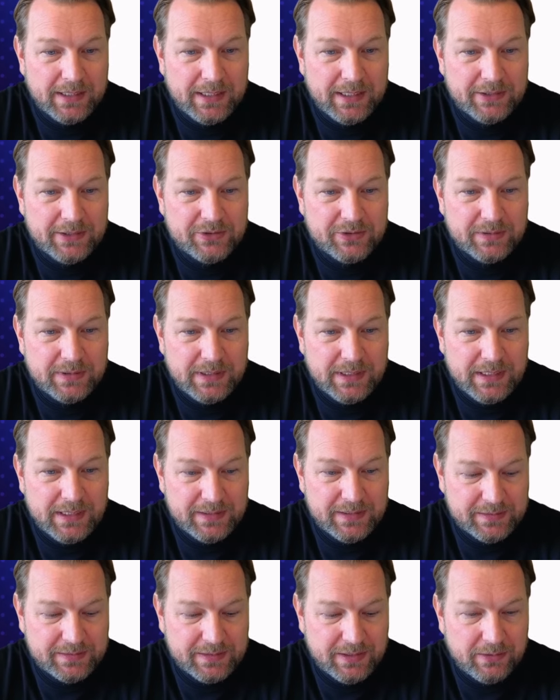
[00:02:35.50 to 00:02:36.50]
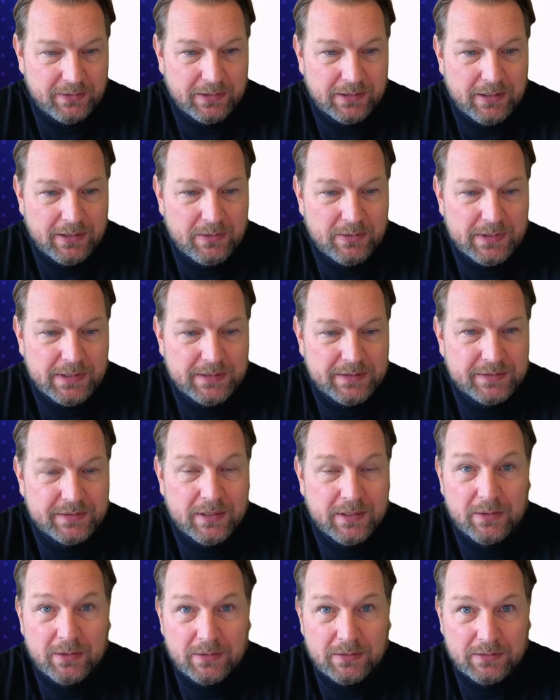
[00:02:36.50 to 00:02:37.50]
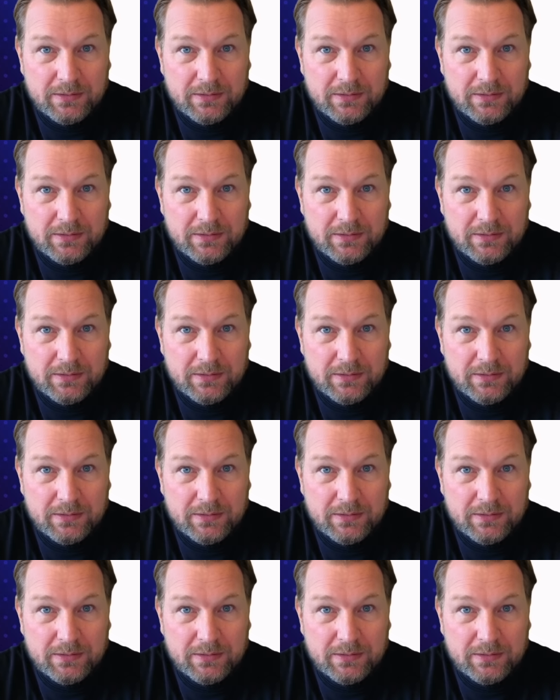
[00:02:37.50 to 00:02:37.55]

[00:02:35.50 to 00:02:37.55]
actually, it's still loading. So